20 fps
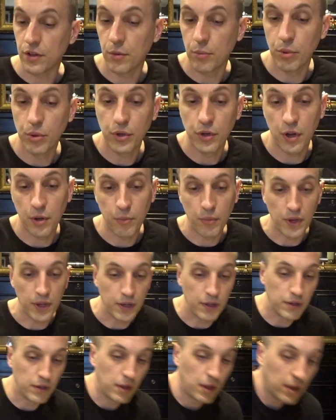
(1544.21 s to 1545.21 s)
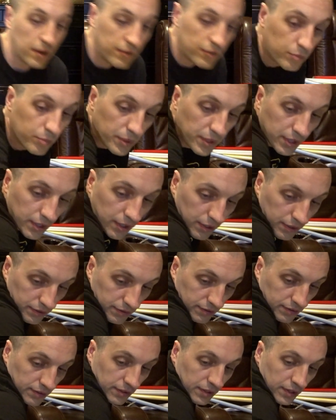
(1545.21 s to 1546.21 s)
going to put on my gloves
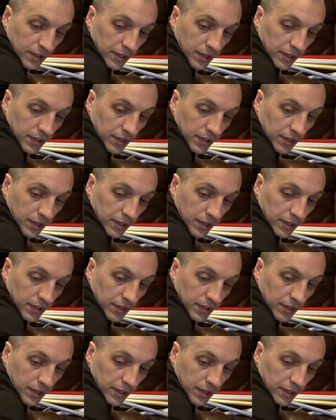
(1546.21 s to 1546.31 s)
because